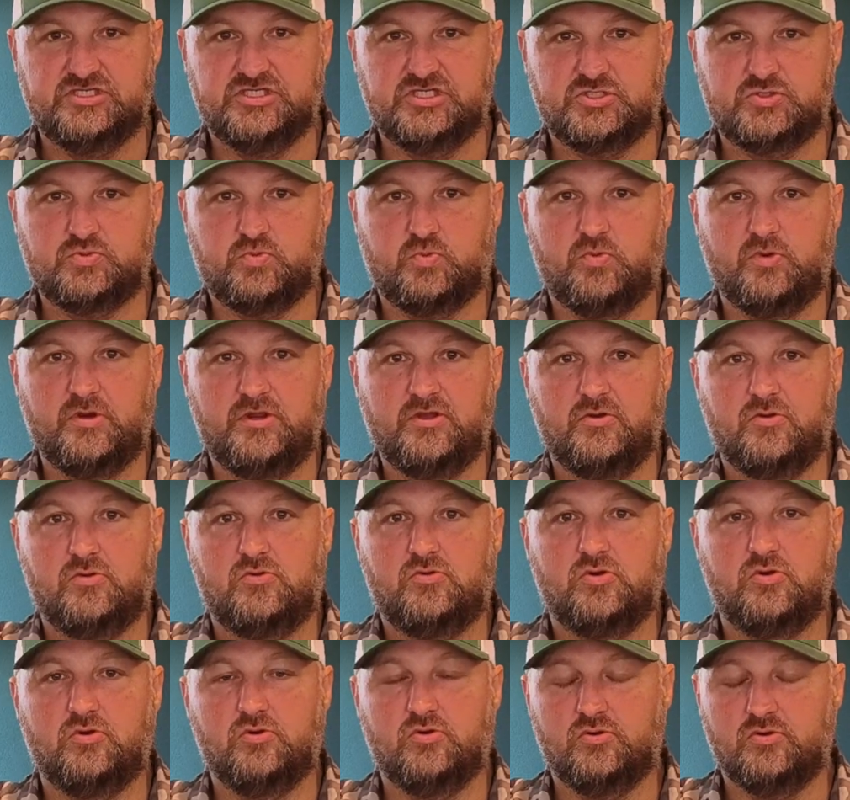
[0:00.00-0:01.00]
just real
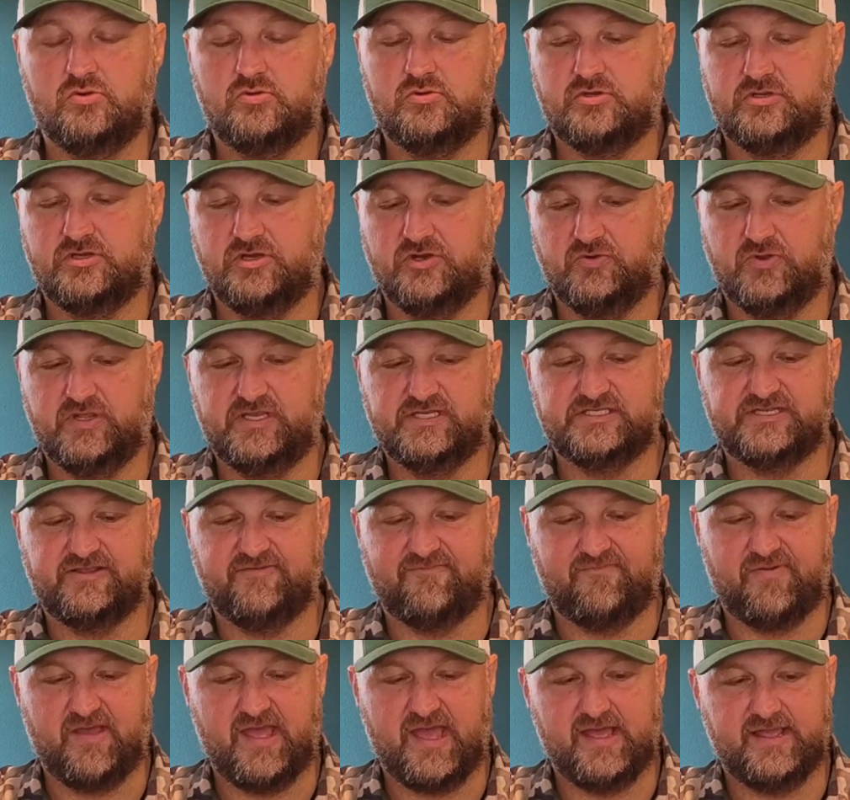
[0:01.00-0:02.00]
cool
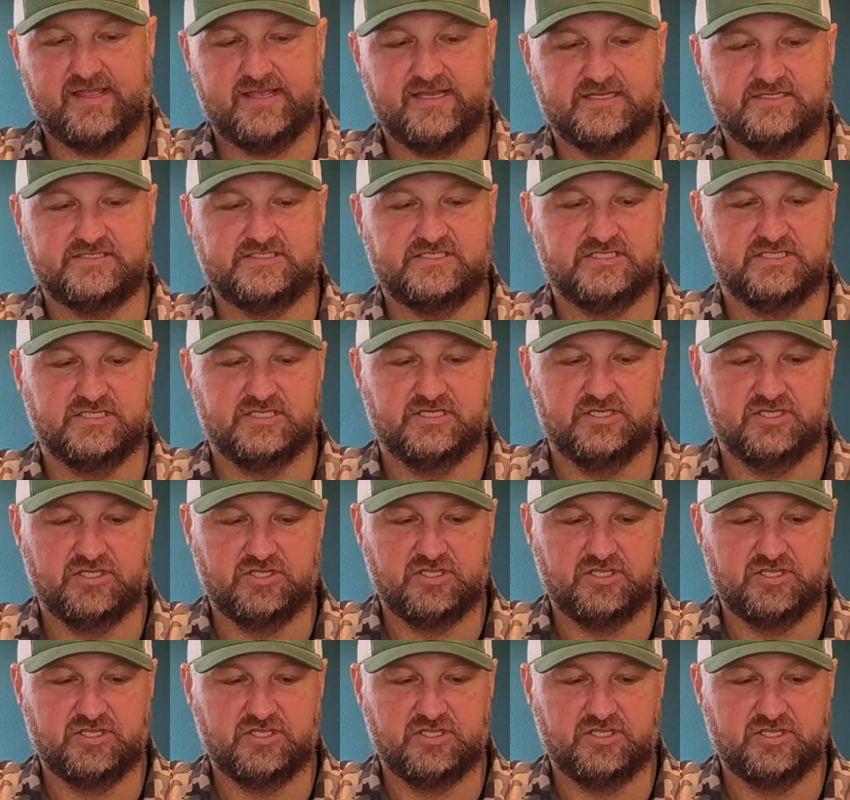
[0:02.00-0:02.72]
cohesive package.